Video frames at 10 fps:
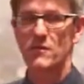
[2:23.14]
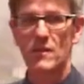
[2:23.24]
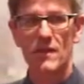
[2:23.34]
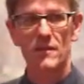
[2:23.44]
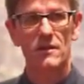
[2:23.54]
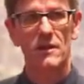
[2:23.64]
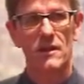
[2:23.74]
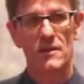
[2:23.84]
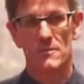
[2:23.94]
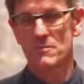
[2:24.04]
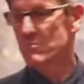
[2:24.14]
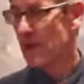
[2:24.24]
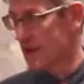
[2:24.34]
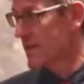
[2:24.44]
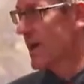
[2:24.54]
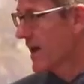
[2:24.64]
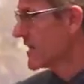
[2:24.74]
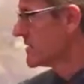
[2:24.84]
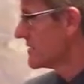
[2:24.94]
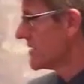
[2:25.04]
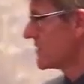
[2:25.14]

every other playing card that